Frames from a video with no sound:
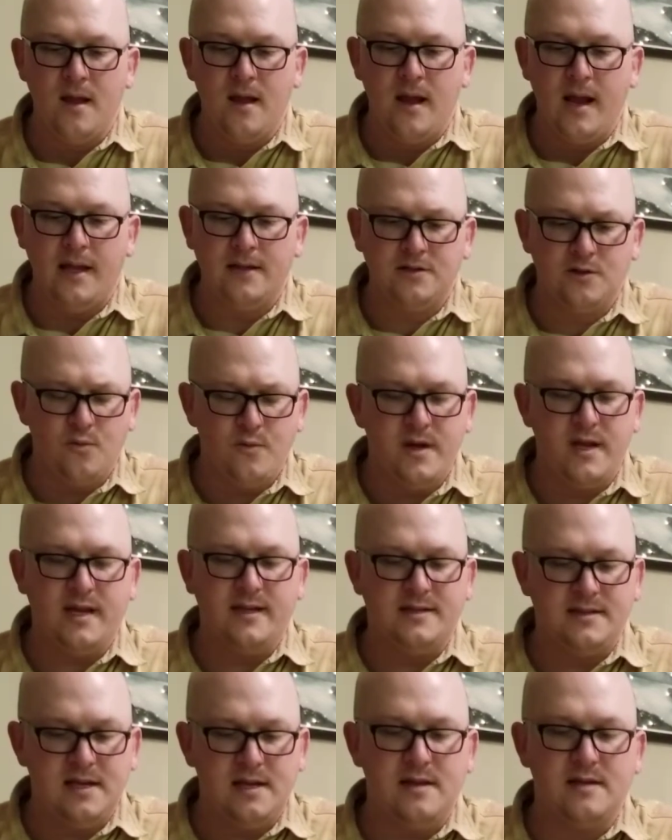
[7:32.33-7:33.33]
And so we can
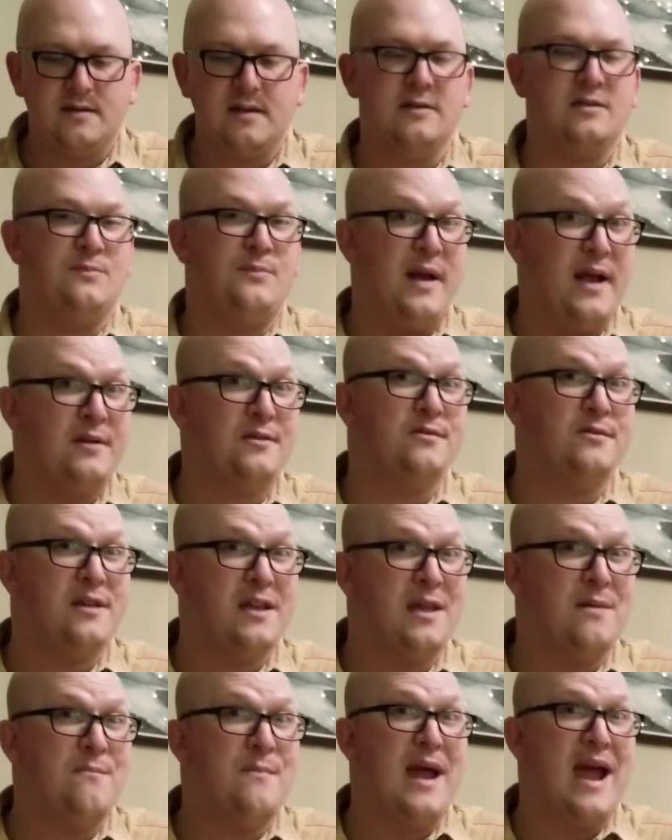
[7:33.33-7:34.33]
see this, especially
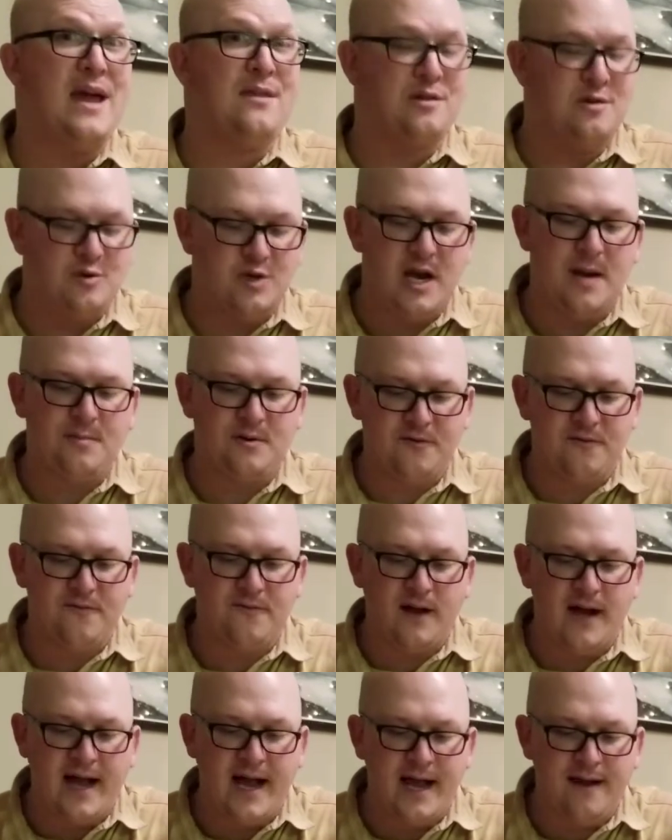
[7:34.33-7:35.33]
in Matthew chapter
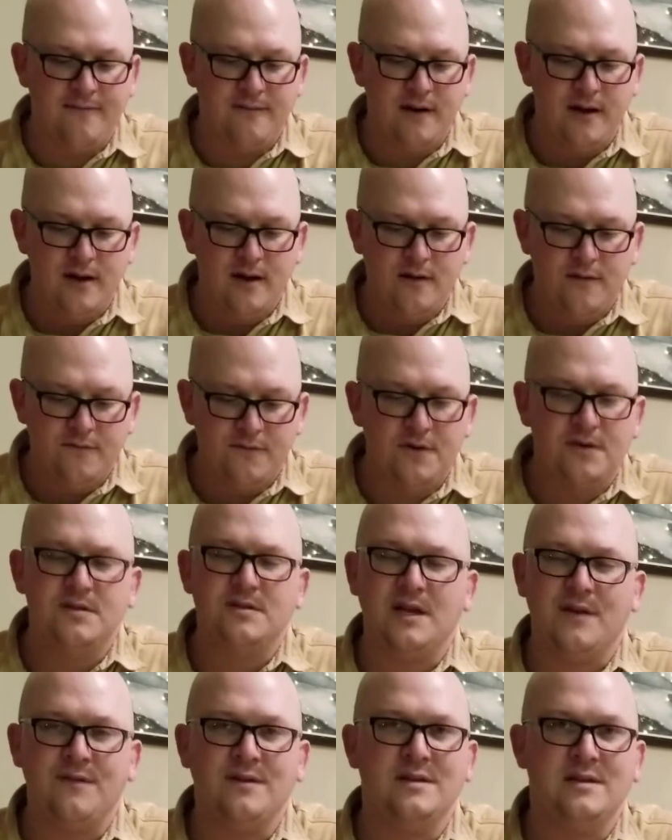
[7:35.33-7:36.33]
5, verse
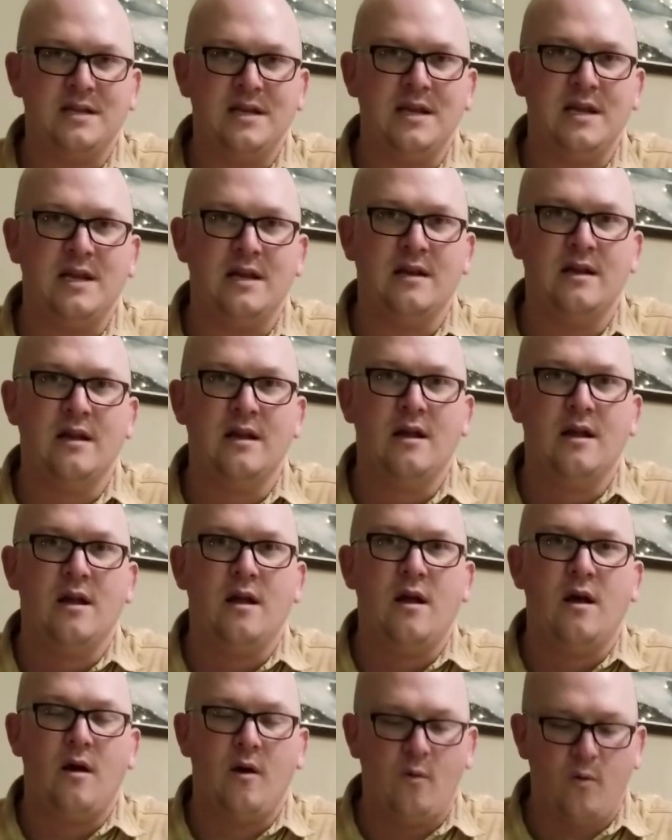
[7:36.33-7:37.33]
17,
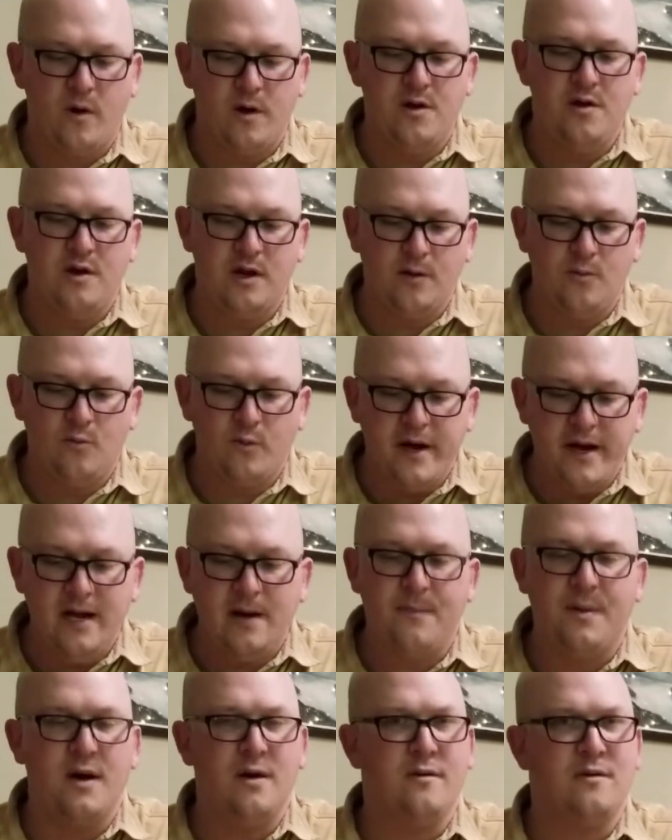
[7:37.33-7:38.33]
where you can read
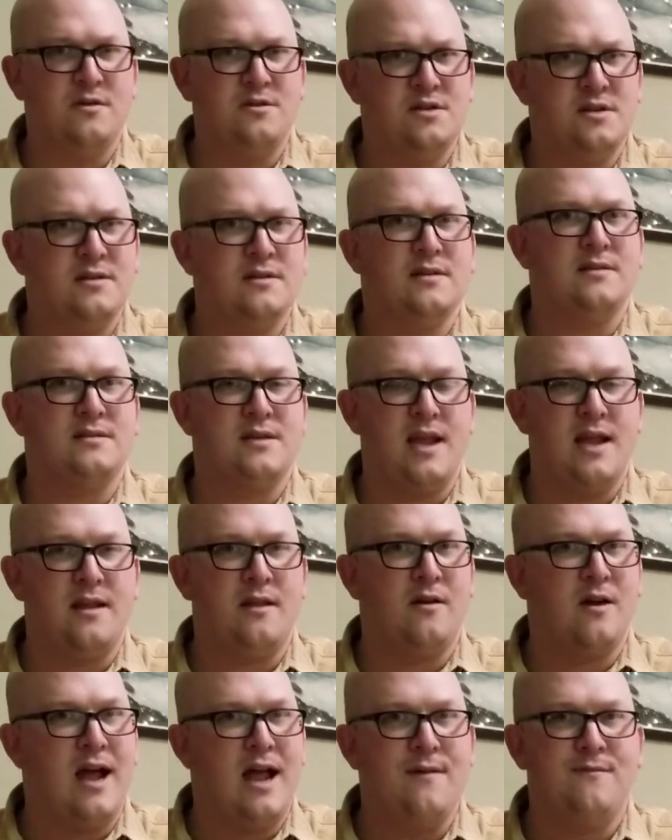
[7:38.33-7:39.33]
about Jesus
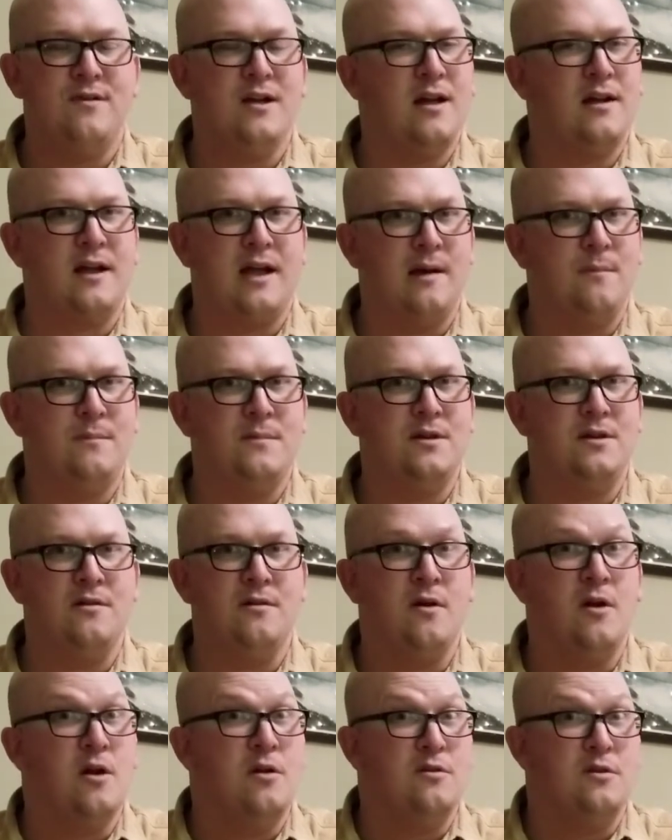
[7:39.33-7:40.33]
saying, I've not come to
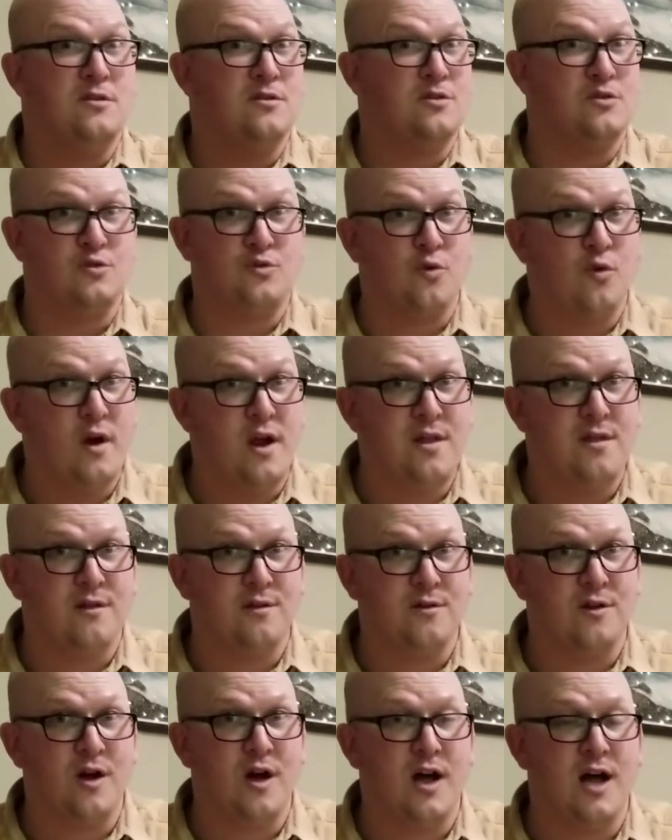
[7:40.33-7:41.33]
destroy the
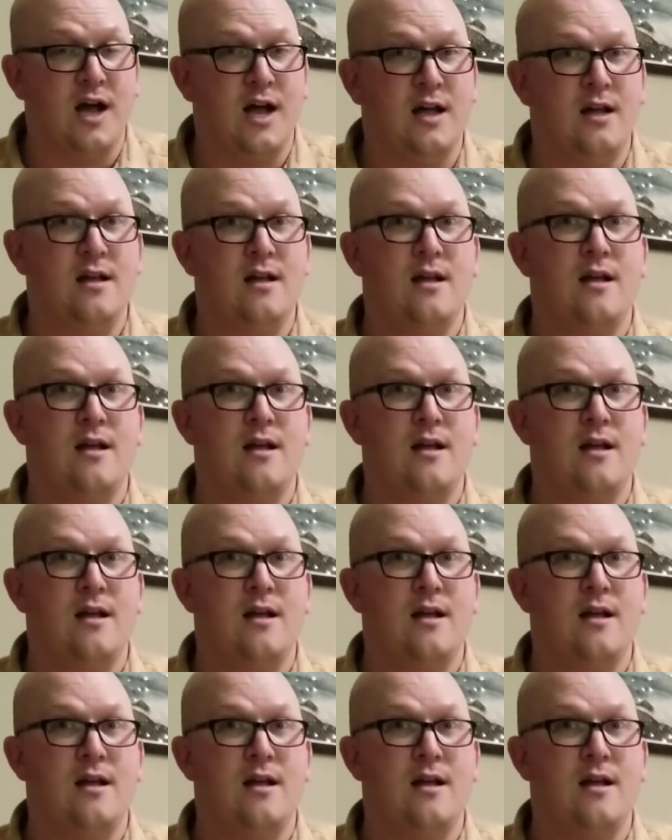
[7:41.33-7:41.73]
law,